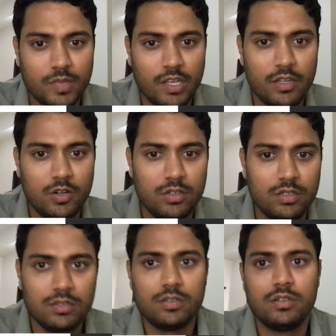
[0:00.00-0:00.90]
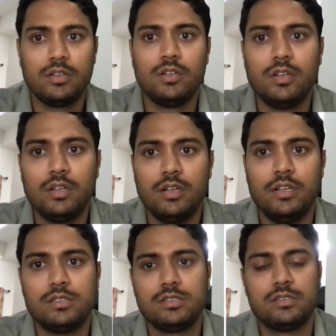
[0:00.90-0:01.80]
A naught,
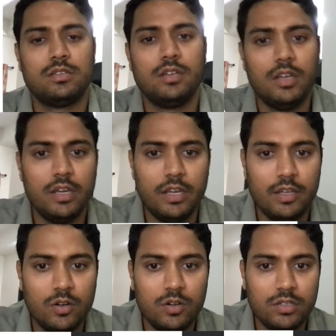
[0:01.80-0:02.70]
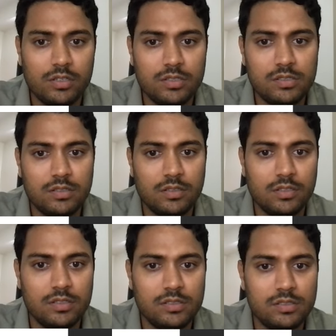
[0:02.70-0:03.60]
let's, A naught is
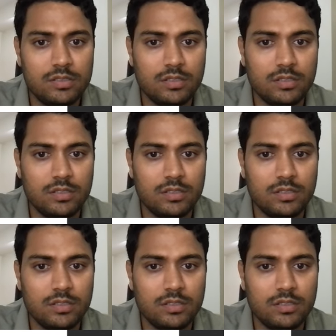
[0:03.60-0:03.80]
this,